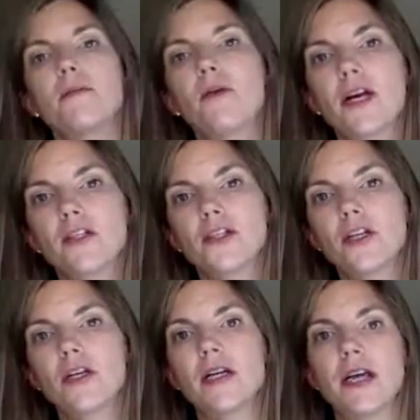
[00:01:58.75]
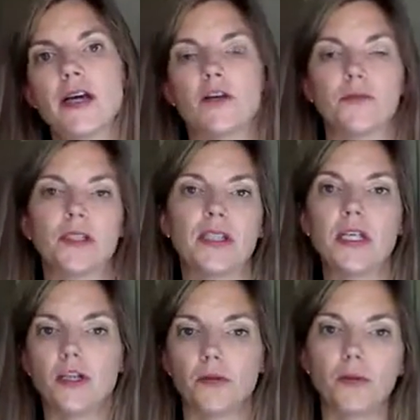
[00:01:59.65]
pressure and it helps
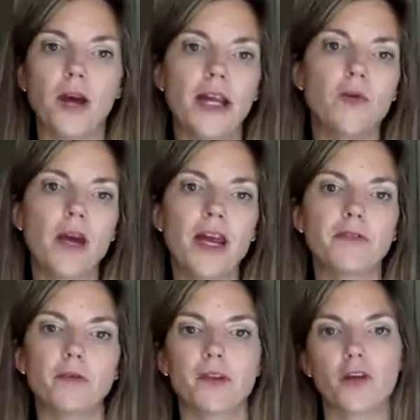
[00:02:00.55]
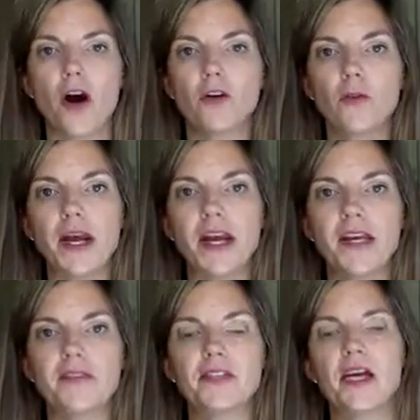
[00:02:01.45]
sync your brain waves with your heart waves